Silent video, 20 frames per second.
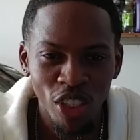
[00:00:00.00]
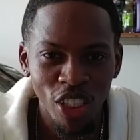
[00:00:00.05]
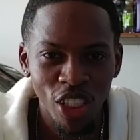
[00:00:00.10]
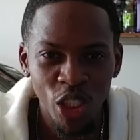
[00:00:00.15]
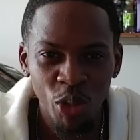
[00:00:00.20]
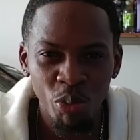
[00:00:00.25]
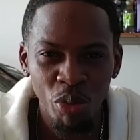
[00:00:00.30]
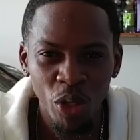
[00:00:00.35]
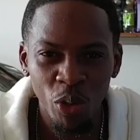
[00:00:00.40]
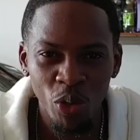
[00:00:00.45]

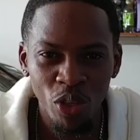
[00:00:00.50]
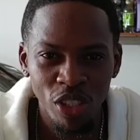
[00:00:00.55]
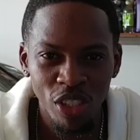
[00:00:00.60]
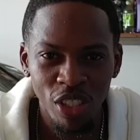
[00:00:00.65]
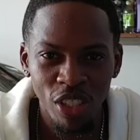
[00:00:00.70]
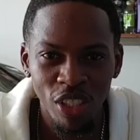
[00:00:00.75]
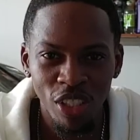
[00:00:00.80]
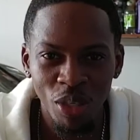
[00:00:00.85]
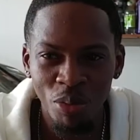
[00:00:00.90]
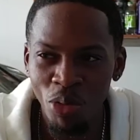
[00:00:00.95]
the spring was
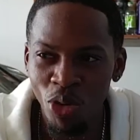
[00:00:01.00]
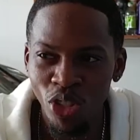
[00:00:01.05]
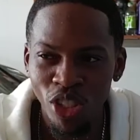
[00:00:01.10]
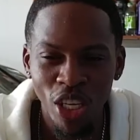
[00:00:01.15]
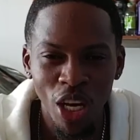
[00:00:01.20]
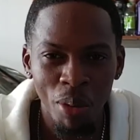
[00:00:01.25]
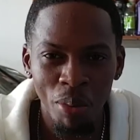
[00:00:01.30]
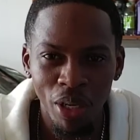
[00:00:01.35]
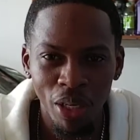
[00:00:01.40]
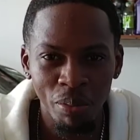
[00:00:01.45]
the most
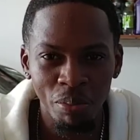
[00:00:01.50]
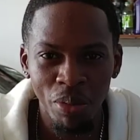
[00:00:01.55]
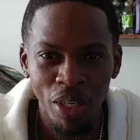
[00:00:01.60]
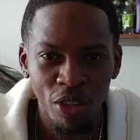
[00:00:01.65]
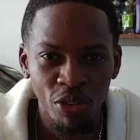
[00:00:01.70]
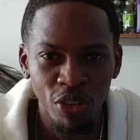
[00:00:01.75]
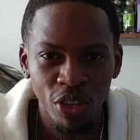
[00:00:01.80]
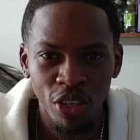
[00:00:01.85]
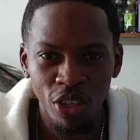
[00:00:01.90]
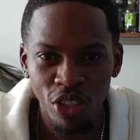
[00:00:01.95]
common
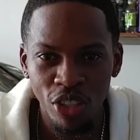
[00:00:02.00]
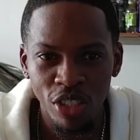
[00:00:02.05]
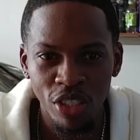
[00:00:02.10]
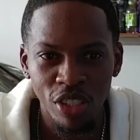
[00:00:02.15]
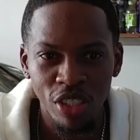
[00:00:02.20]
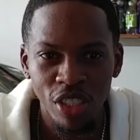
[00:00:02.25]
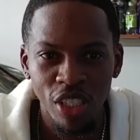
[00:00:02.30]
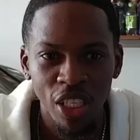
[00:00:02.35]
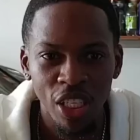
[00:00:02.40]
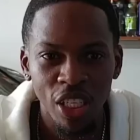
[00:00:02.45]
mod for
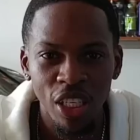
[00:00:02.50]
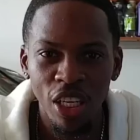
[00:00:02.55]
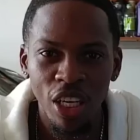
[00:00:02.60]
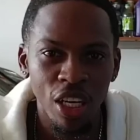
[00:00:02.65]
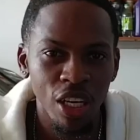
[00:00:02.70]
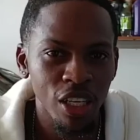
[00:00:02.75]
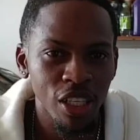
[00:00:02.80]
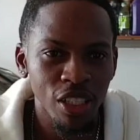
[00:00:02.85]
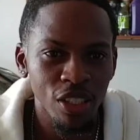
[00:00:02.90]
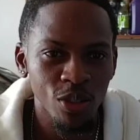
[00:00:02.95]
us
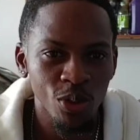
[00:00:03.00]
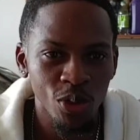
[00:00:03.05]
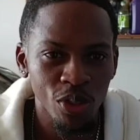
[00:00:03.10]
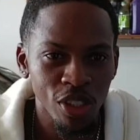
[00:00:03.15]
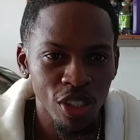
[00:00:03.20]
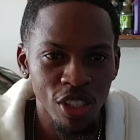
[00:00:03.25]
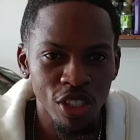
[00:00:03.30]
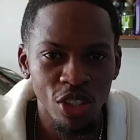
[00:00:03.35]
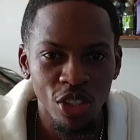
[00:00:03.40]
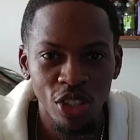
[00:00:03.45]
car
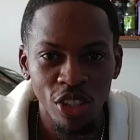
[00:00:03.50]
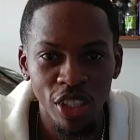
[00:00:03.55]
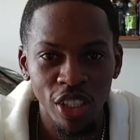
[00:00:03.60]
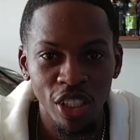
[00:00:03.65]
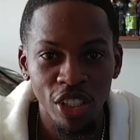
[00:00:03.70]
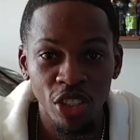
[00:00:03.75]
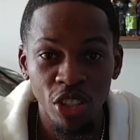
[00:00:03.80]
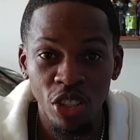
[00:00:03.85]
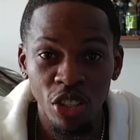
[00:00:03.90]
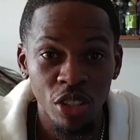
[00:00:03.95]
enthusiasts out
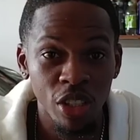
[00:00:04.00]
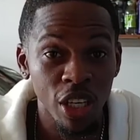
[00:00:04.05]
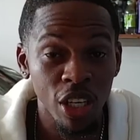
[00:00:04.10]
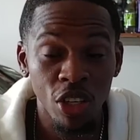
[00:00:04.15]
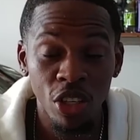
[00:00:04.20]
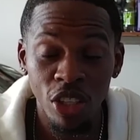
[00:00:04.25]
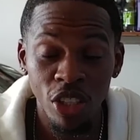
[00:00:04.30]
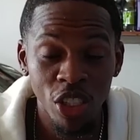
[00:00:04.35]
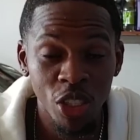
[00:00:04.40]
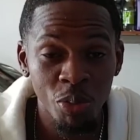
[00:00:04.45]
there. So I
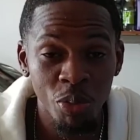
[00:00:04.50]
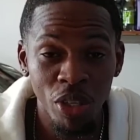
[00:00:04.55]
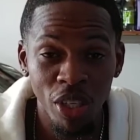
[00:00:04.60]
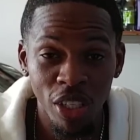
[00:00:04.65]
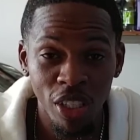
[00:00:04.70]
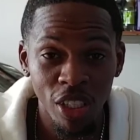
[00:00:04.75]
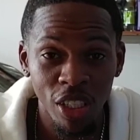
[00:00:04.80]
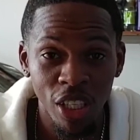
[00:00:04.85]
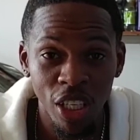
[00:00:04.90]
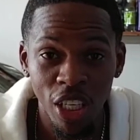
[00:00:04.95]
cut the spring
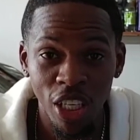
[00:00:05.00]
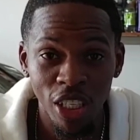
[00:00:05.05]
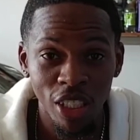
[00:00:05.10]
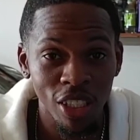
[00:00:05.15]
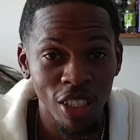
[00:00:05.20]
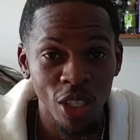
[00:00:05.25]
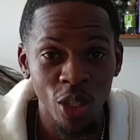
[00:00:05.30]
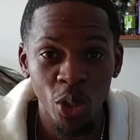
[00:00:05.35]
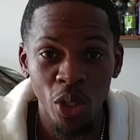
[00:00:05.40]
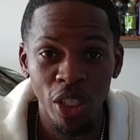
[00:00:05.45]
on the
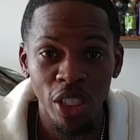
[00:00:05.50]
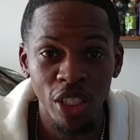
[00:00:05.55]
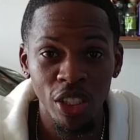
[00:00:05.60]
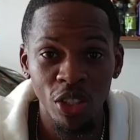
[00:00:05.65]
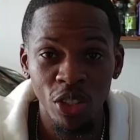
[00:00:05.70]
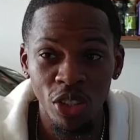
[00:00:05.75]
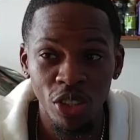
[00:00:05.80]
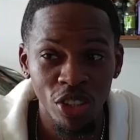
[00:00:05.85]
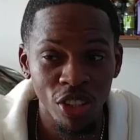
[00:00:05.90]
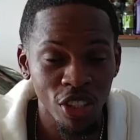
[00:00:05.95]
car, lowered it
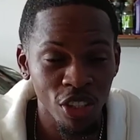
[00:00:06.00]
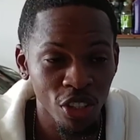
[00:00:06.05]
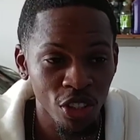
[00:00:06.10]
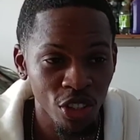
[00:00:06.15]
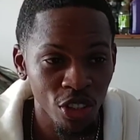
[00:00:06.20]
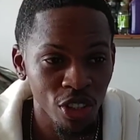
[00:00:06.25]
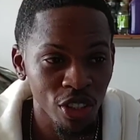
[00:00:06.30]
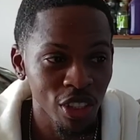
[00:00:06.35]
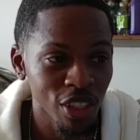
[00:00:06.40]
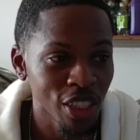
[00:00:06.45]
down to the
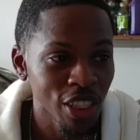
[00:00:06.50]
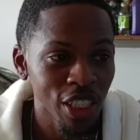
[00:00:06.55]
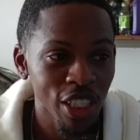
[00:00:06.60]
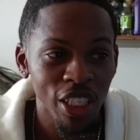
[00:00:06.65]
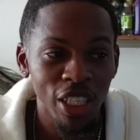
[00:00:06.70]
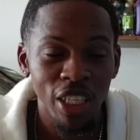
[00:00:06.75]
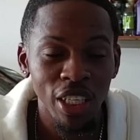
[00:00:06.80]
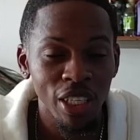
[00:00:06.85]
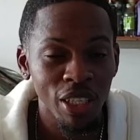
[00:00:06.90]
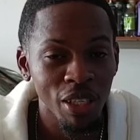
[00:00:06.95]
ground,
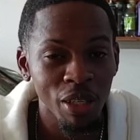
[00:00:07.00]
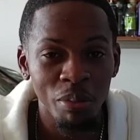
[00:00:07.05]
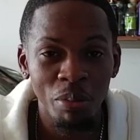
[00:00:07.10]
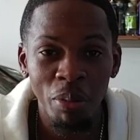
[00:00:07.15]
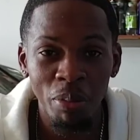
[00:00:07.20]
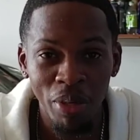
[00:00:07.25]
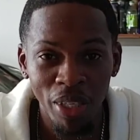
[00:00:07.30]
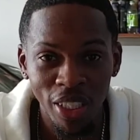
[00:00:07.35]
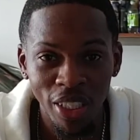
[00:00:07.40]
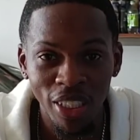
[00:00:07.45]

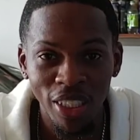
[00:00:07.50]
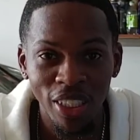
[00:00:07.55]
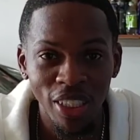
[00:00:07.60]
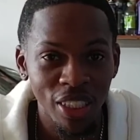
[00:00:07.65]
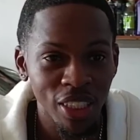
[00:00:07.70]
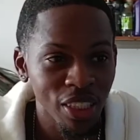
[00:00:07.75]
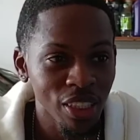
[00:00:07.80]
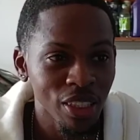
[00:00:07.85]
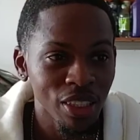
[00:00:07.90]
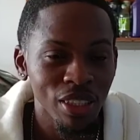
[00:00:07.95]
I
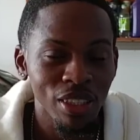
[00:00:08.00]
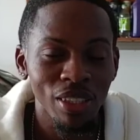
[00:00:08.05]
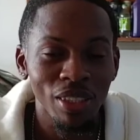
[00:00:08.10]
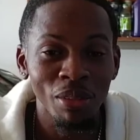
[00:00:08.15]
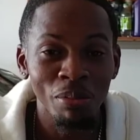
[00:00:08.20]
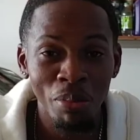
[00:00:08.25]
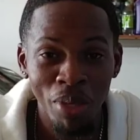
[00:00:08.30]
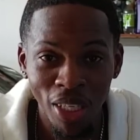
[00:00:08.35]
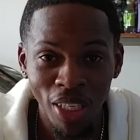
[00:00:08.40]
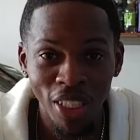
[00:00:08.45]
mean,
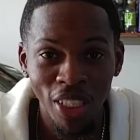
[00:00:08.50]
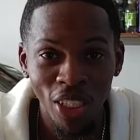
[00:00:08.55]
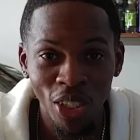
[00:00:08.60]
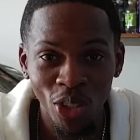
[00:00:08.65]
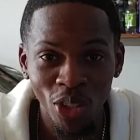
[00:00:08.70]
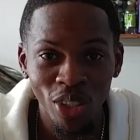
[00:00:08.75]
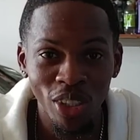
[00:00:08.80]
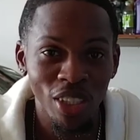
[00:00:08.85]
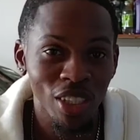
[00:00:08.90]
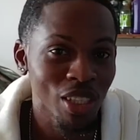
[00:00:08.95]
belly
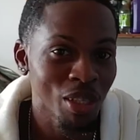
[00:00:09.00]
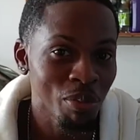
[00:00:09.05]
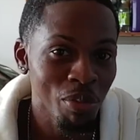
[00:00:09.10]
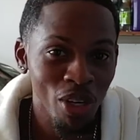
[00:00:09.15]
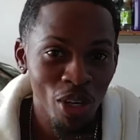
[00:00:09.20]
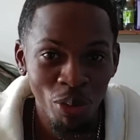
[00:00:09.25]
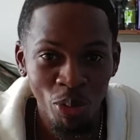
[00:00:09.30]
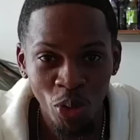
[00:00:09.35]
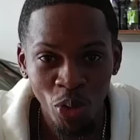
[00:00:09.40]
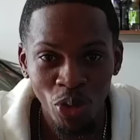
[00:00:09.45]
out.
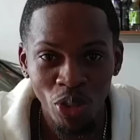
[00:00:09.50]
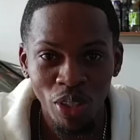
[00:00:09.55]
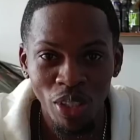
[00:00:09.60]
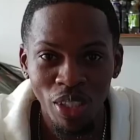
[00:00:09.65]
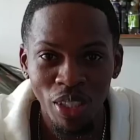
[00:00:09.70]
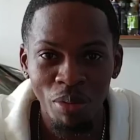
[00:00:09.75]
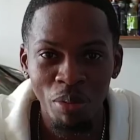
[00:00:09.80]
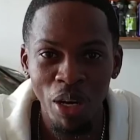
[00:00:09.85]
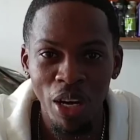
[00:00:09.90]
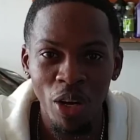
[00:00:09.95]
Big up to
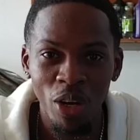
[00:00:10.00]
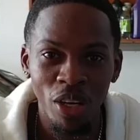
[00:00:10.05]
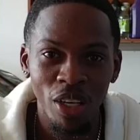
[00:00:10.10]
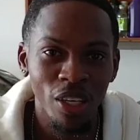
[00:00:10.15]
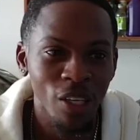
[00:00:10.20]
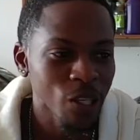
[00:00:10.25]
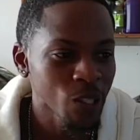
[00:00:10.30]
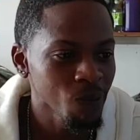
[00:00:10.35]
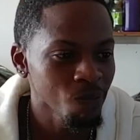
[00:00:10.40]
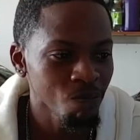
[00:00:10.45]
my,
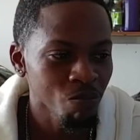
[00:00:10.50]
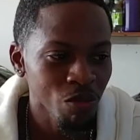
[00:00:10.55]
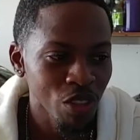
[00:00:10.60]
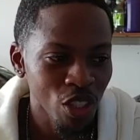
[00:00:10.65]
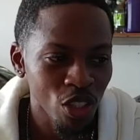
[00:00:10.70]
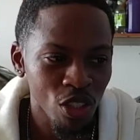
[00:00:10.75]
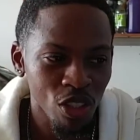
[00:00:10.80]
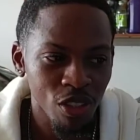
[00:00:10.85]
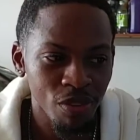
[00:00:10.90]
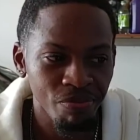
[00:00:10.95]

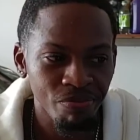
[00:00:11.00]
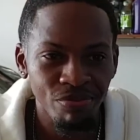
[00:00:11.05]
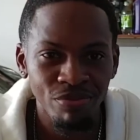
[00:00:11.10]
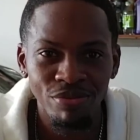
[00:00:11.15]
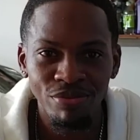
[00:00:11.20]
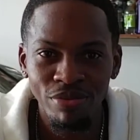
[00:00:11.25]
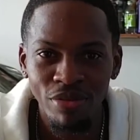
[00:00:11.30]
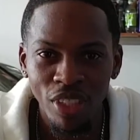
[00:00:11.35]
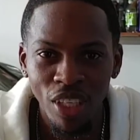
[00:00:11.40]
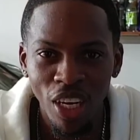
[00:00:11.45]
you know,
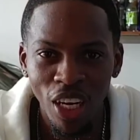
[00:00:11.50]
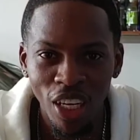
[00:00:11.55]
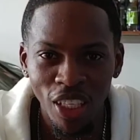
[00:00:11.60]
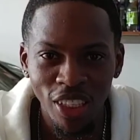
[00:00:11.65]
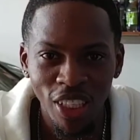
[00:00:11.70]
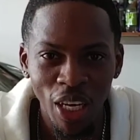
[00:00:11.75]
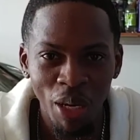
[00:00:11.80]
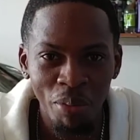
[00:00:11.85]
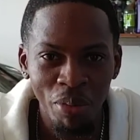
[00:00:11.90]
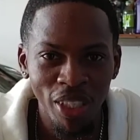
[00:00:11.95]

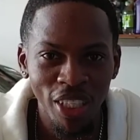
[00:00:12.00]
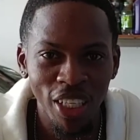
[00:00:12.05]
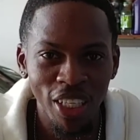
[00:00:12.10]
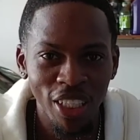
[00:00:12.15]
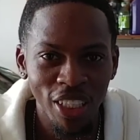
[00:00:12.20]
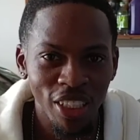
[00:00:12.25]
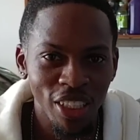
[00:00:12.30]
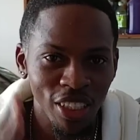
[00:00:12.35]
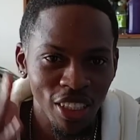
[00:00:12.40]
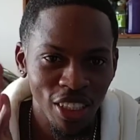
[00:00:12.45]
all-time
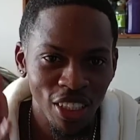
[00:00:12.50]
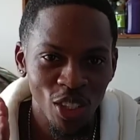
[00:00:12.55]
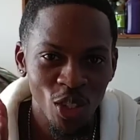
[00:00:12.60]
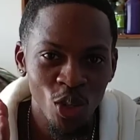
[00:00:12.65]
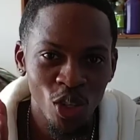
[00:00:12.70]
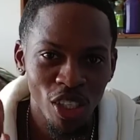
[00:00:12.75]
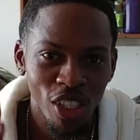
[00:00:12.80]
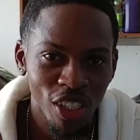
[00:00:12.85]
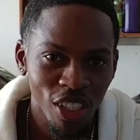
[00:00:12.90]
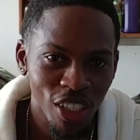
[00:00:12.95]
mechanic
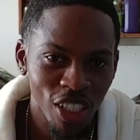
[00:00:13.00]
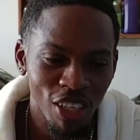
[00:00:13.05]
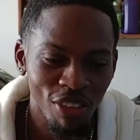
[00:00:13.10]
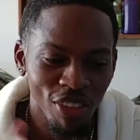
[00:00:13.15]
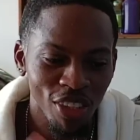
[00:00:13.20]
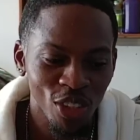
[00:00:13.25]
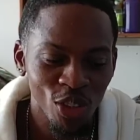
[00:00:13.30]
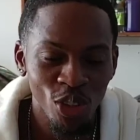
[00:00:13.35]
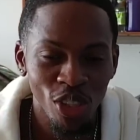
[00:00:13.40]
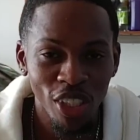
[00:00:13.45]
Dookie,
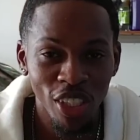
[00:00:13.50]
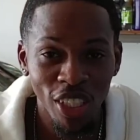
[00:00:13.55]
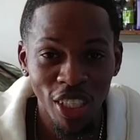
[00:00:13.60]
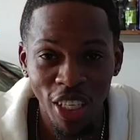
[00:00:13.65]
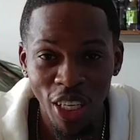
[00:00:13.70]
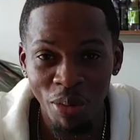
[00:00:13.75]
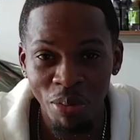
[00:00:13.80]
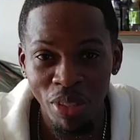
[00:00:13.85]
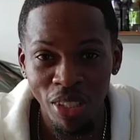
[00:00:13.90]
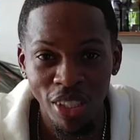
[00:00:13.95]
Kevin Dookie, you
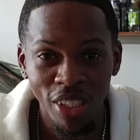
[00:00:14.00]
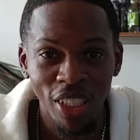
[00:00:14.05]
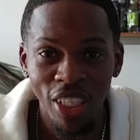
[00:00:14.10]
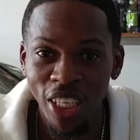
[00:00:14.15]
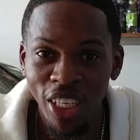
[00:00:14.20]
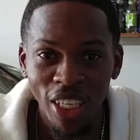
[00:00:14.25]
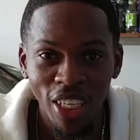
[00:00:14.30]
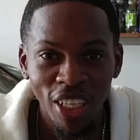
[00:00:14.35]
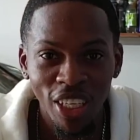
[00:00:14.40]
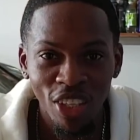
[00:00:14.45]
know what I mean.
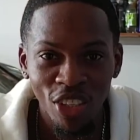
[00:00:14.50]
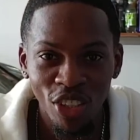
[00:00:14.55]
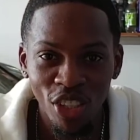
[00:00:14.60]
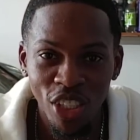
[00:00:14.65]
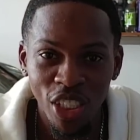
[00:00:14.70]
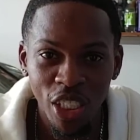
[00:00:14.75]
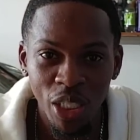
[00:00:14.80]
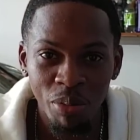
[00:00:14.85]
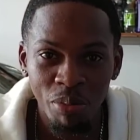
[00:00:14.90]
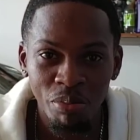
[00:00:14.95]
When I
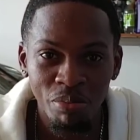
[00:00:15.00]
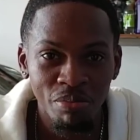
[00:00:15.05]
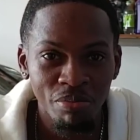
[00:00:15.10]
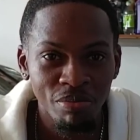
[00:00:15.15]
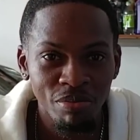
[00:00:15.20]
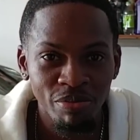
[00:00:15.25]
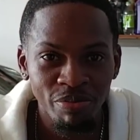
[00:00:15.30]
see him